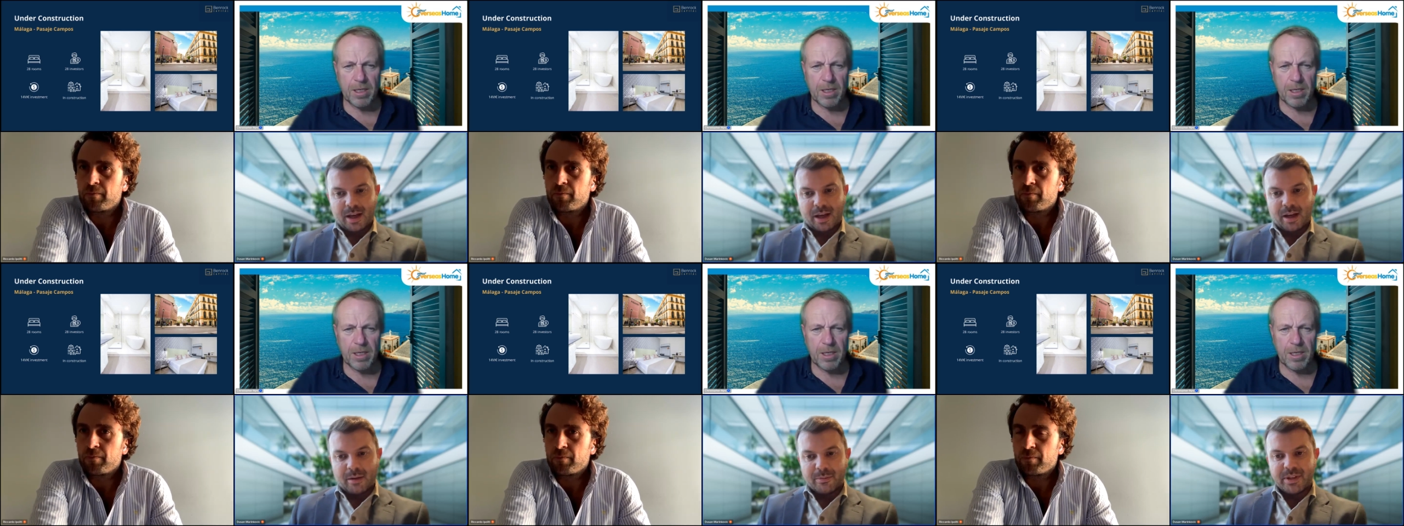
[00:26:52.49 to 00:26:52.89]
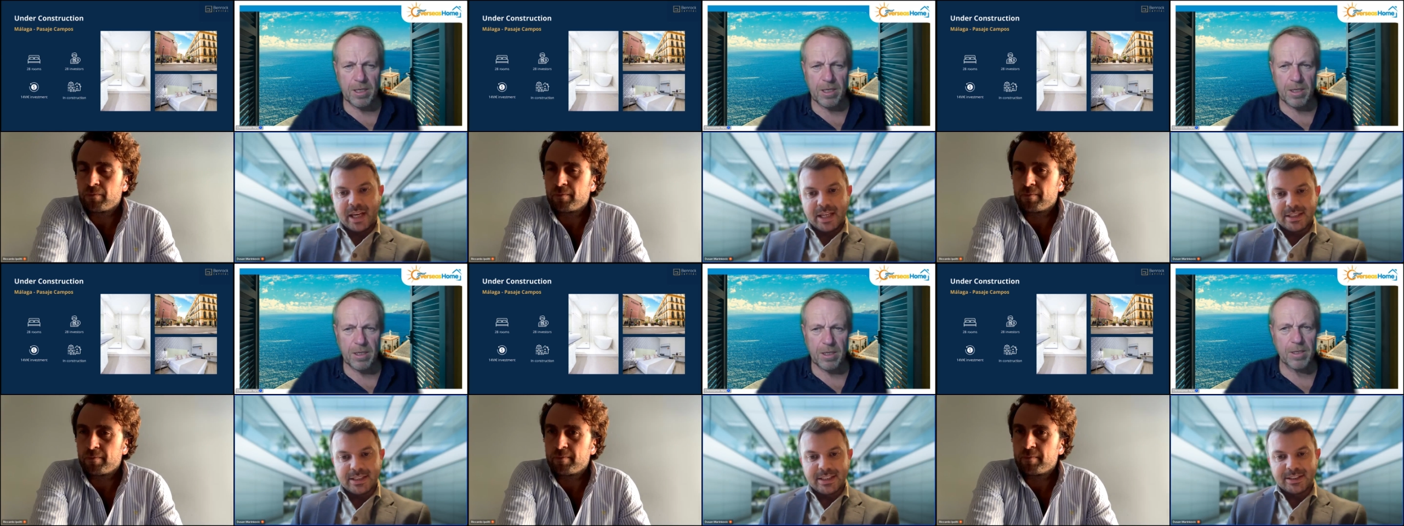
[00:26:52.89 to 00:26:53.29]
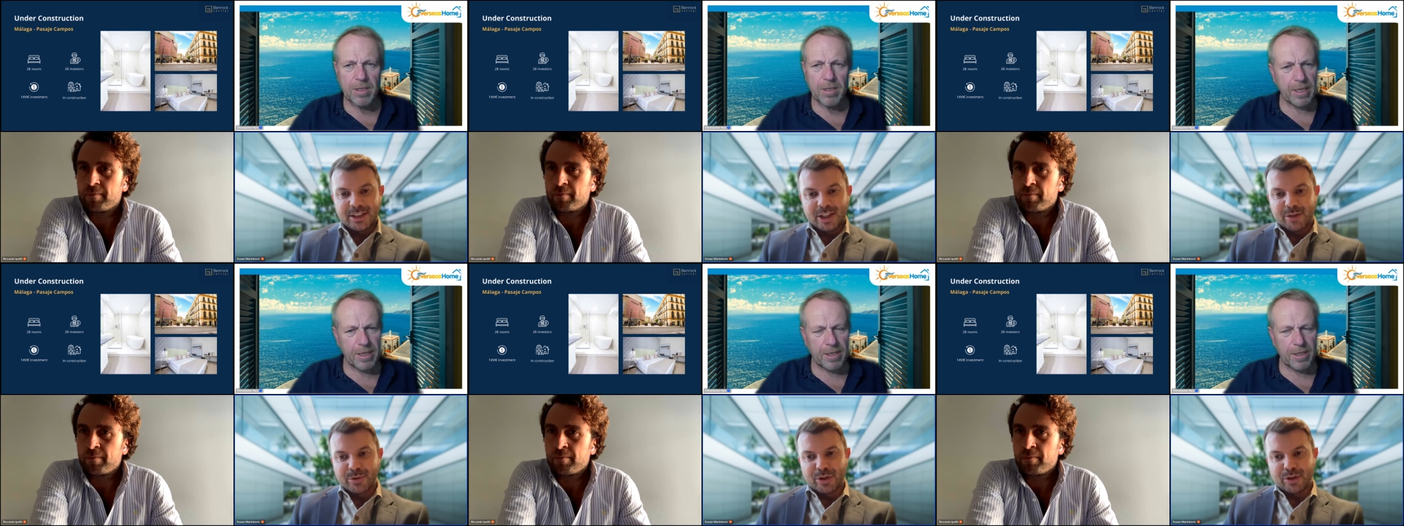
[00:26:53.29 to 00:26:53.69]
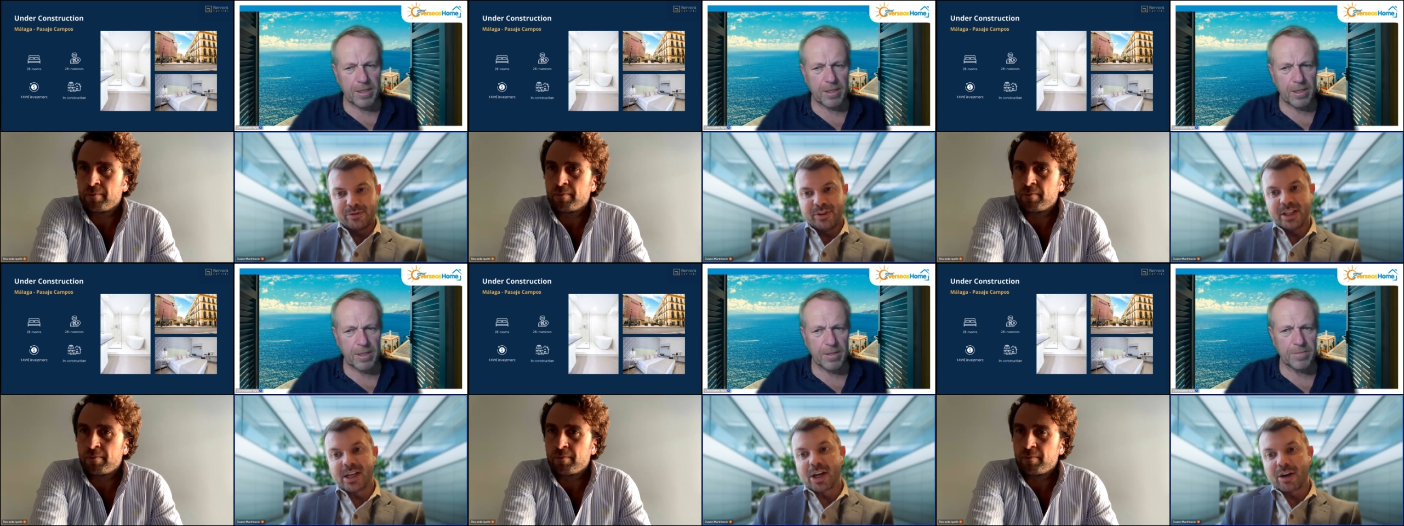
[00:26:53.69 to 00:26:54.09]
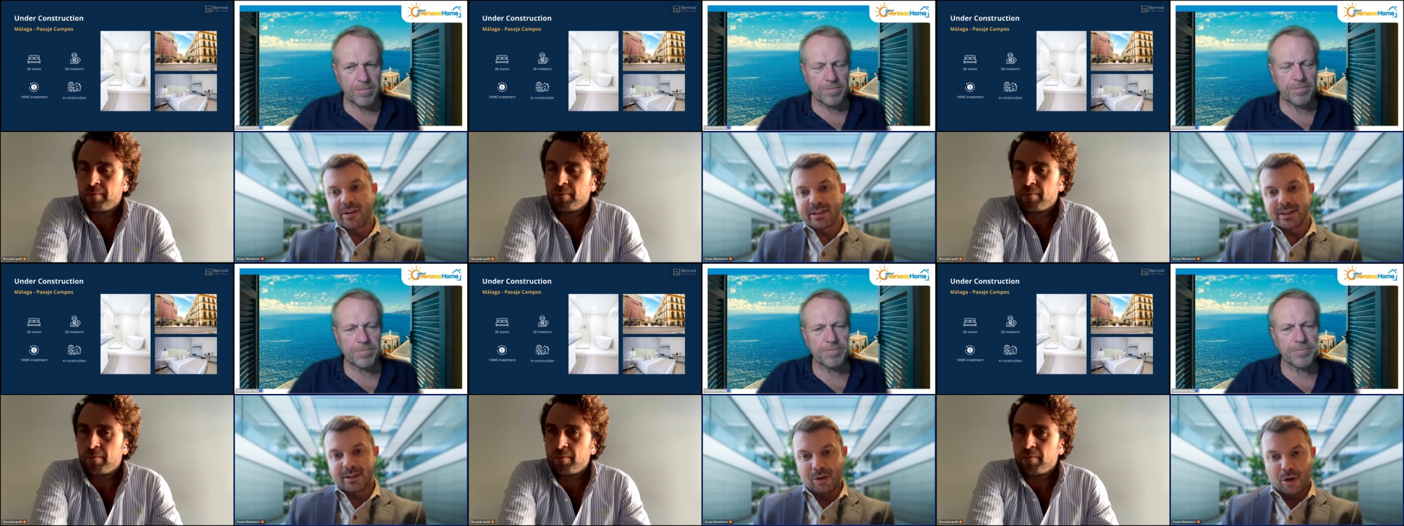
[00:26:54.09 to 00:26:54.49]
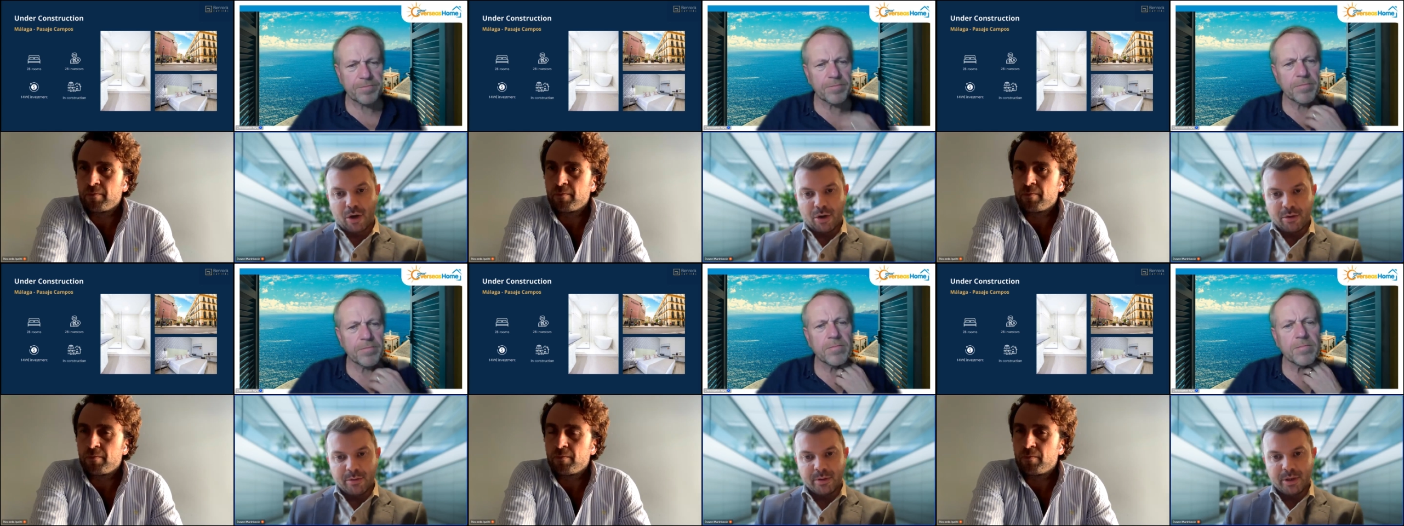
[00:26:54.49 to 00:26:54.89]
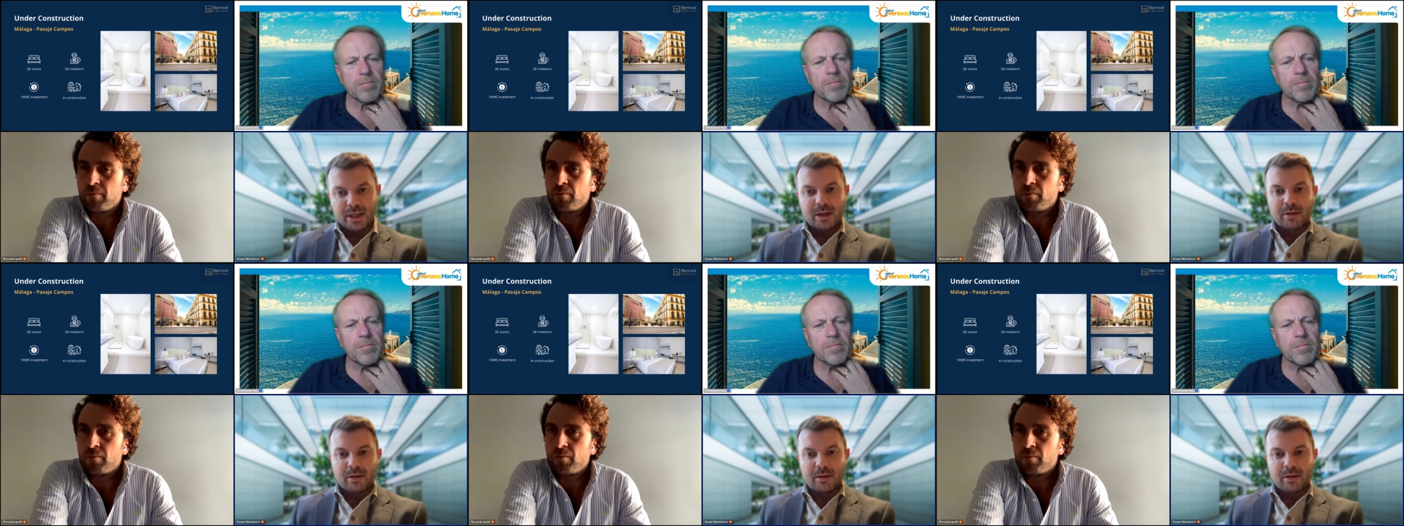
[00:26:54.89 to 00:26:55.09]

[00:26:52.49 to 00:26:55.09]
Speaker 1: Um, yes, in terms of the current law,